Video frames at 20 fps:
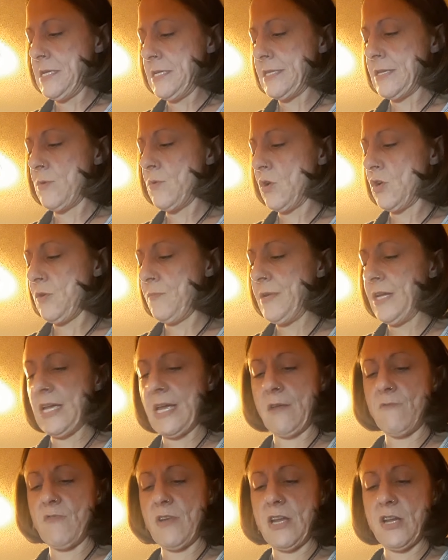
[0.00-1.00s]
Someone could be
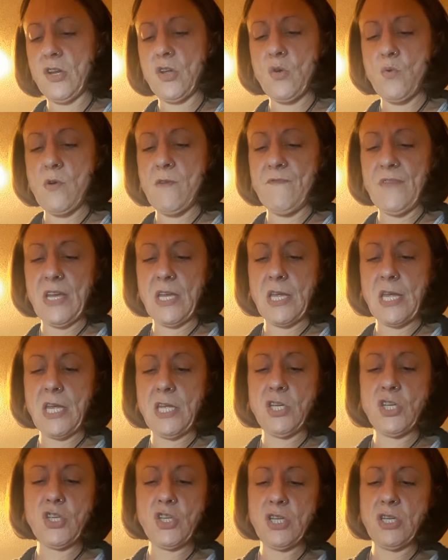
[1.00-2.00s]
getting ready to go on
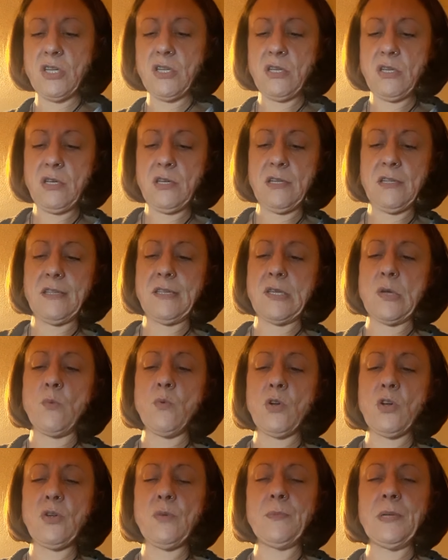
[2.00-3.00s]
vacation. And
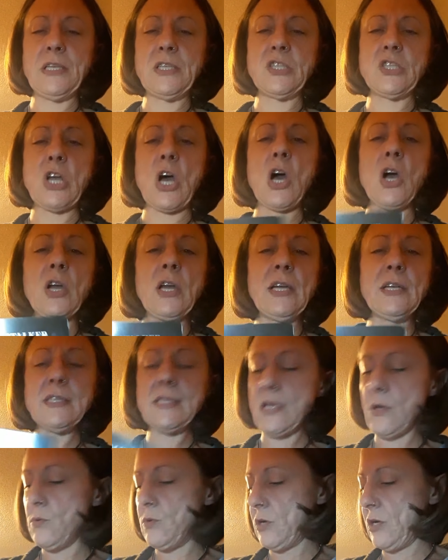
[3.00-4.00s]
someone could be stalking
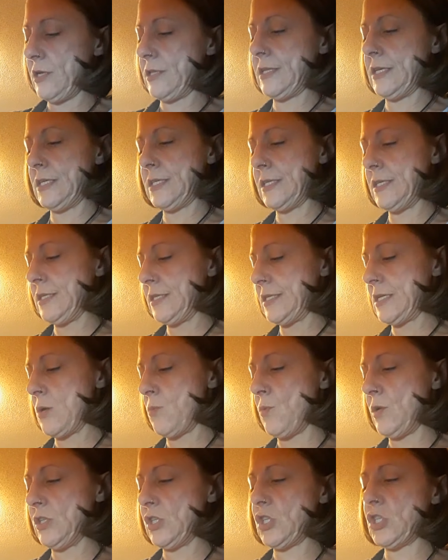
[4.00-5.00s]
someone. All right, this is
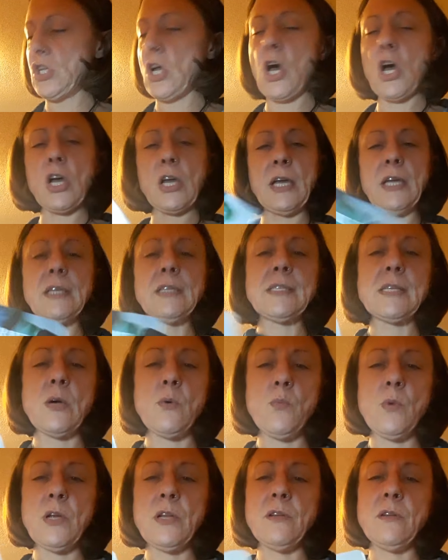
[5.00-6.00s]
someone stalking
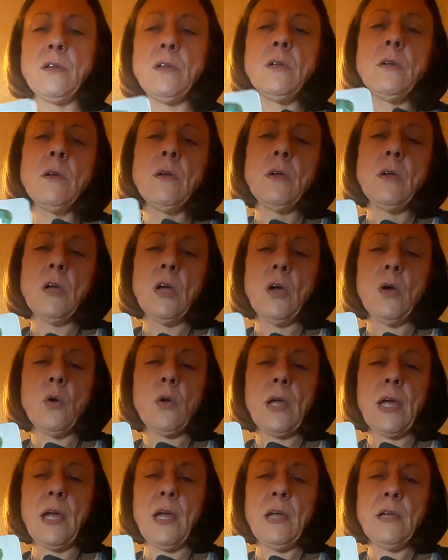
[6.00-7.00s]
someone.
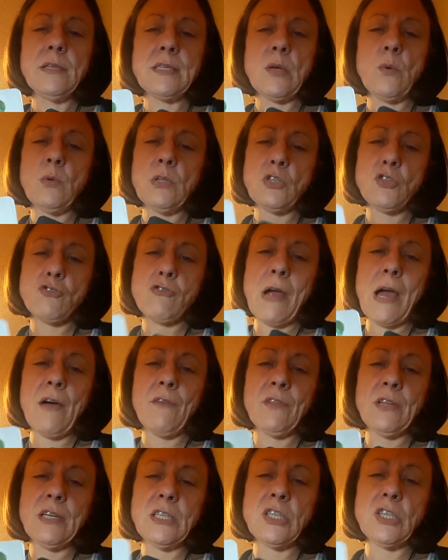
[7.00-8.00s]
Okay? Someone's
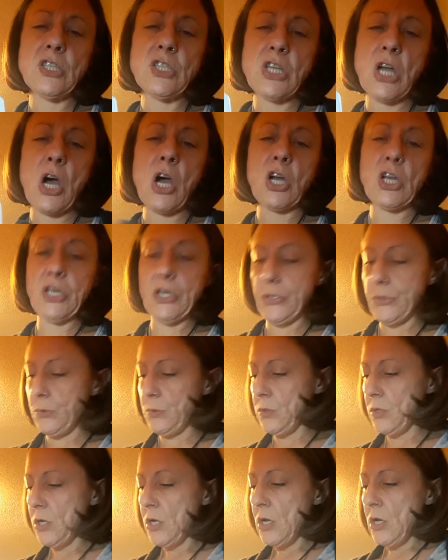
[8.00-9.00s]
traveling to stalk
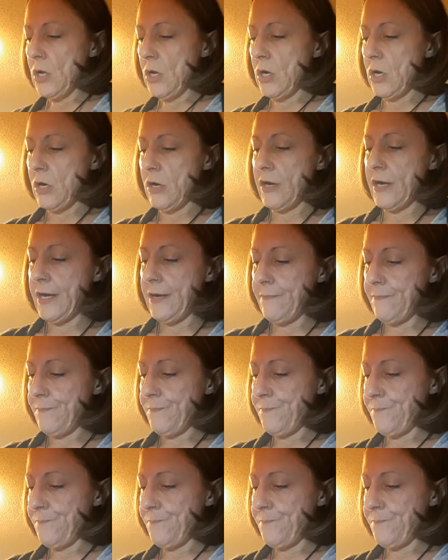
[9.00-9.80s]
you. All right?